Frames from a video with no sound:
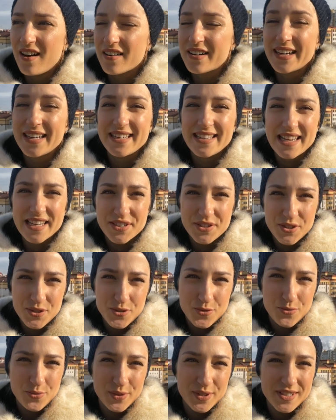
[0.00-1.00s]

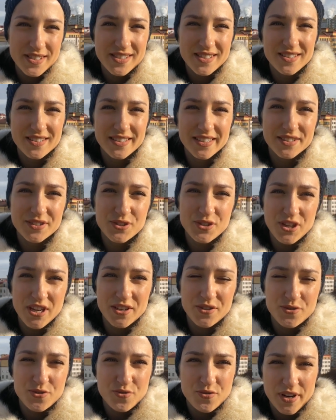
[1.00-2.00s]
connected with the
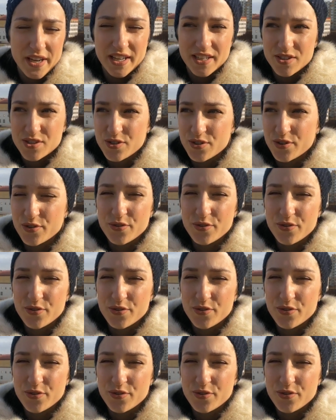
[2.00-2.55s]
exchange rate